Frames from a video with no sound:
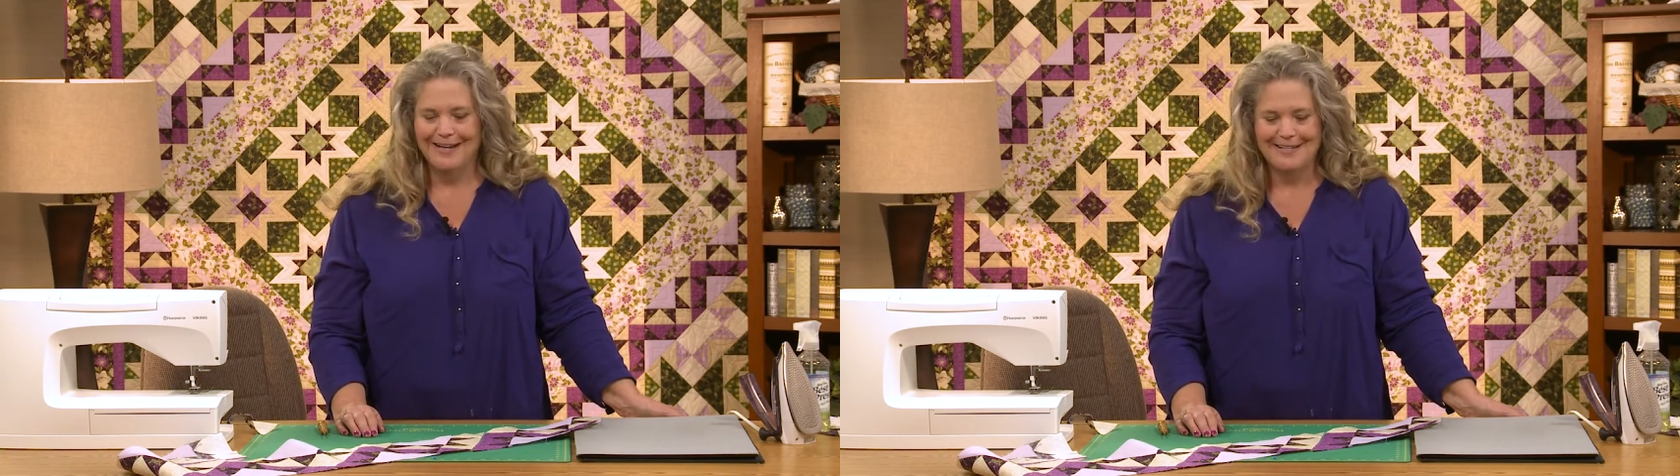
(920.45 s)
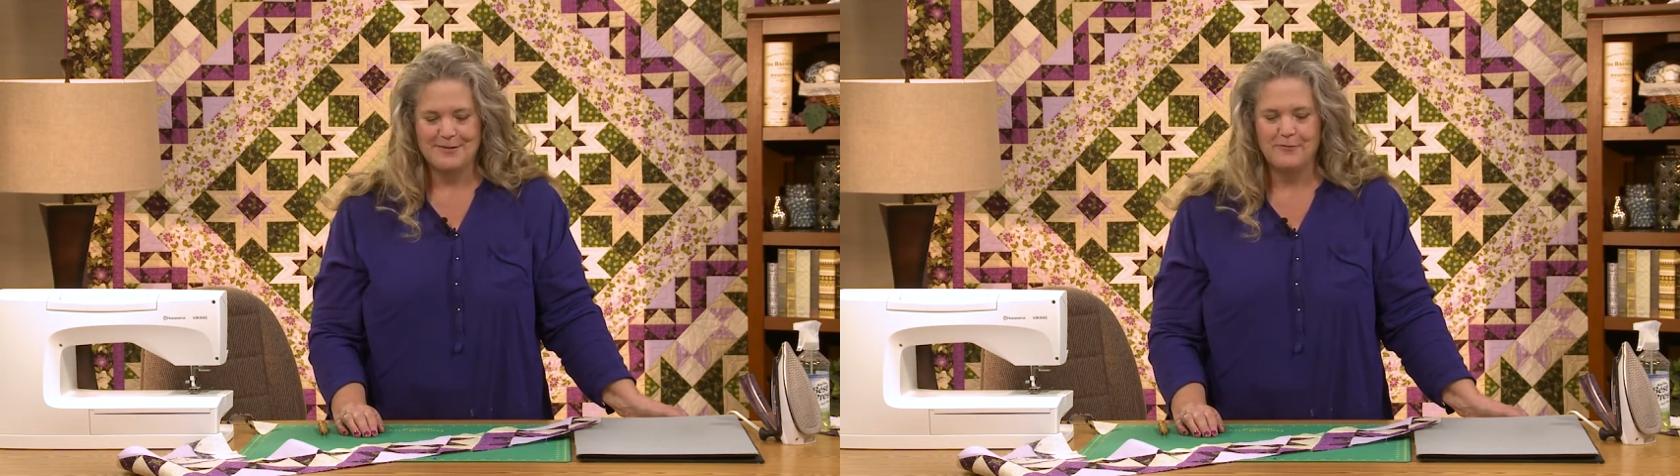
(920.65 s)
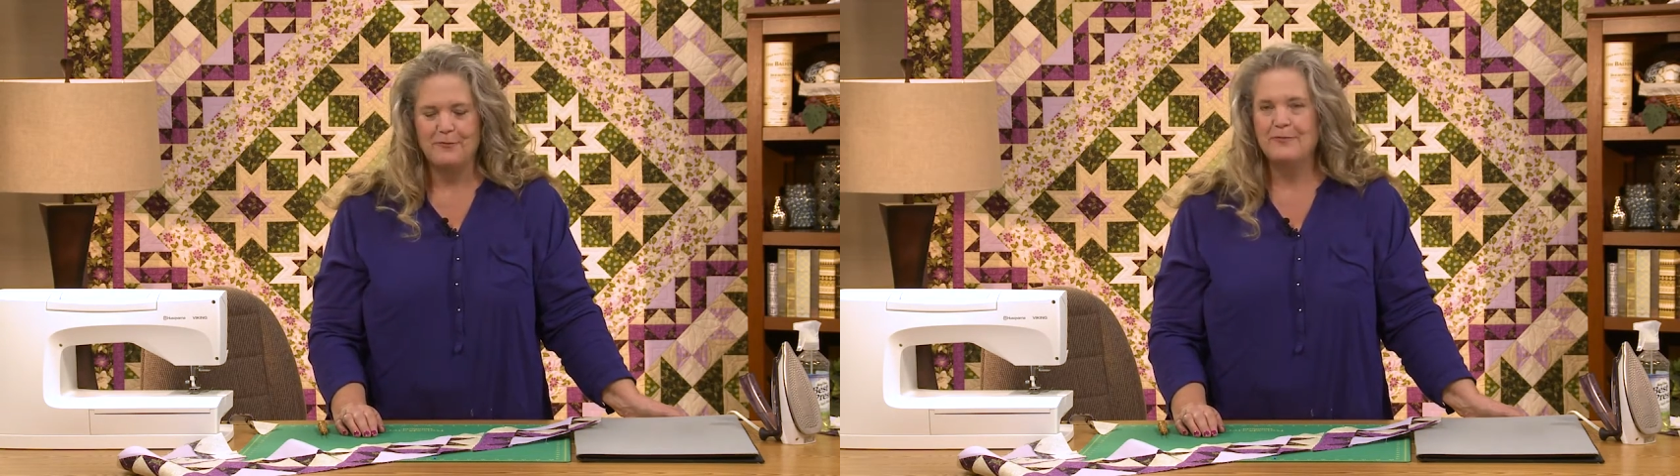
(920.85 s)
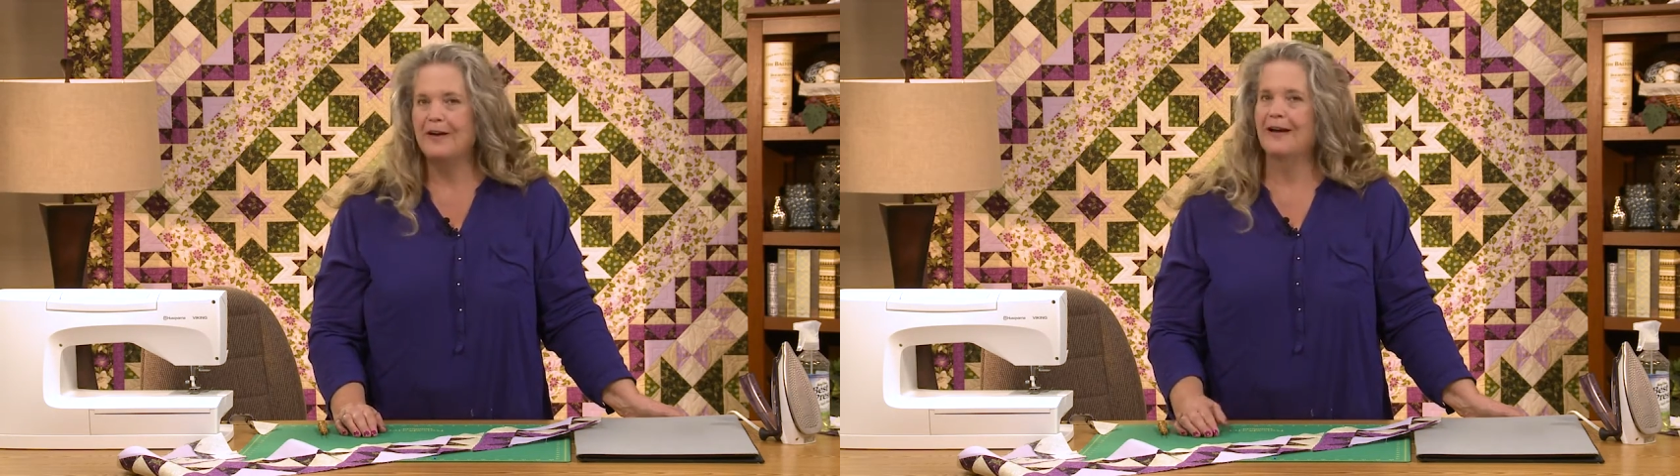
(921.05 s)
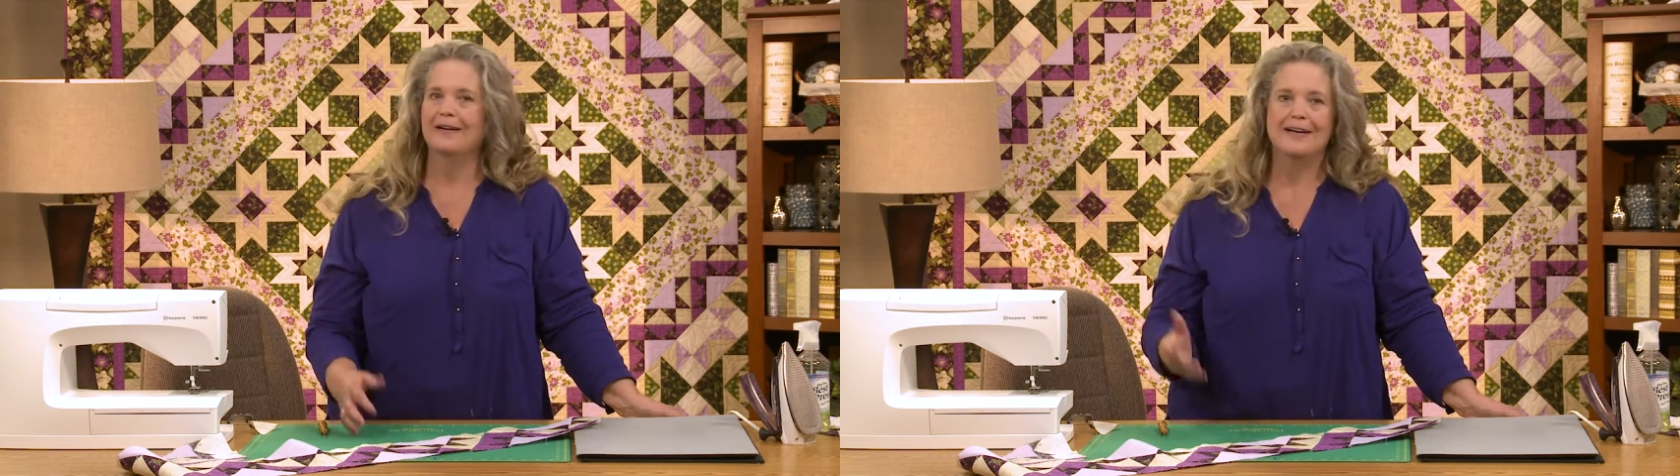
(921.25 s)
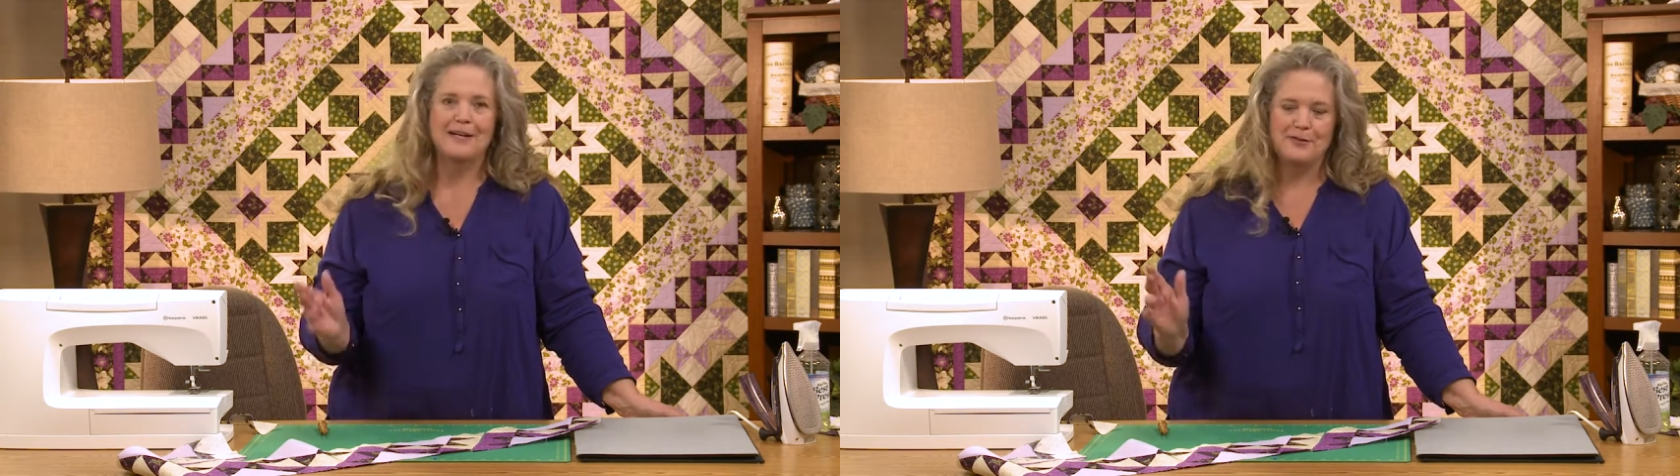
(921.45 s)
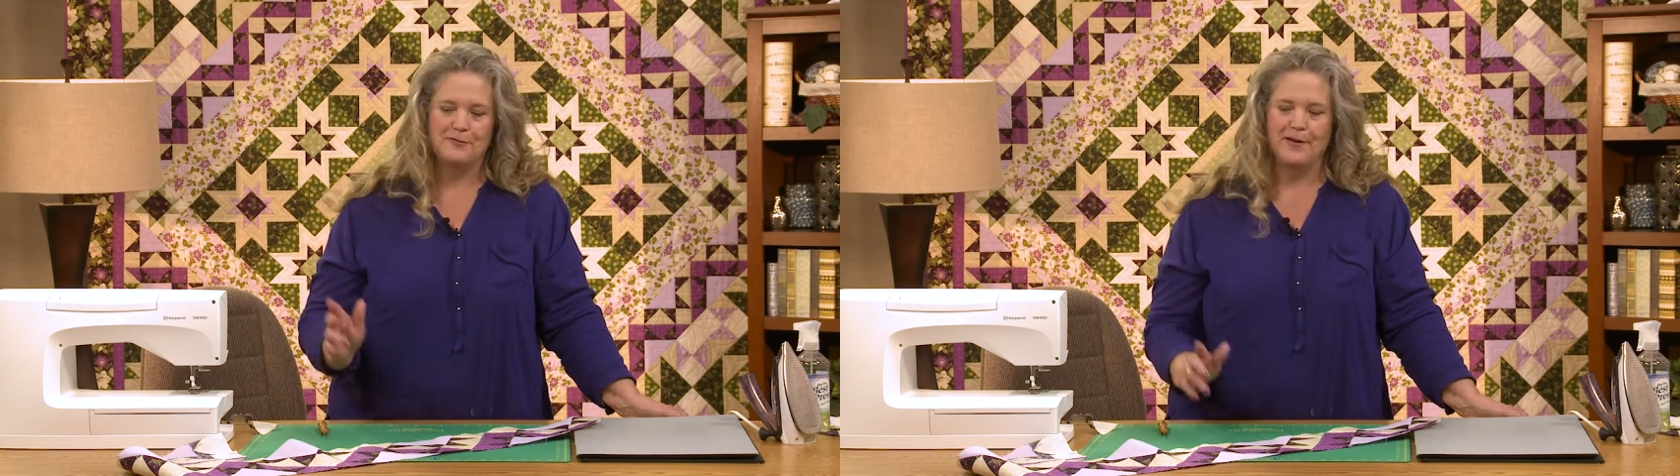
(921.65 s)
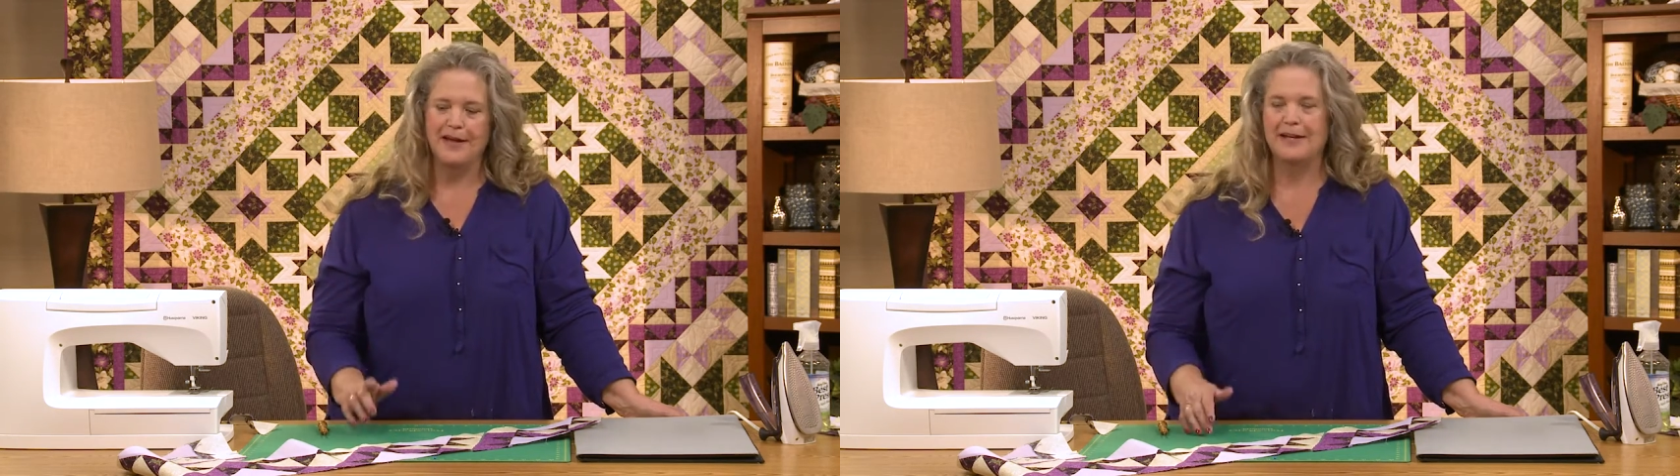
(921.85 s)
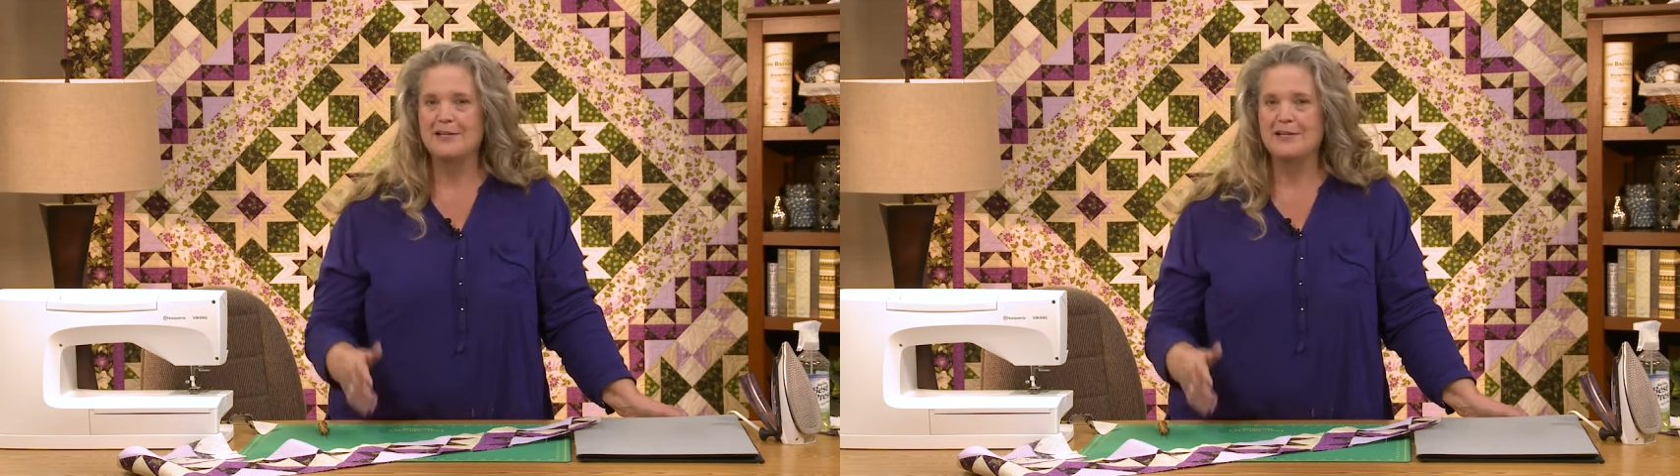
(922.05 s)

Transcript: and it's, it's fun.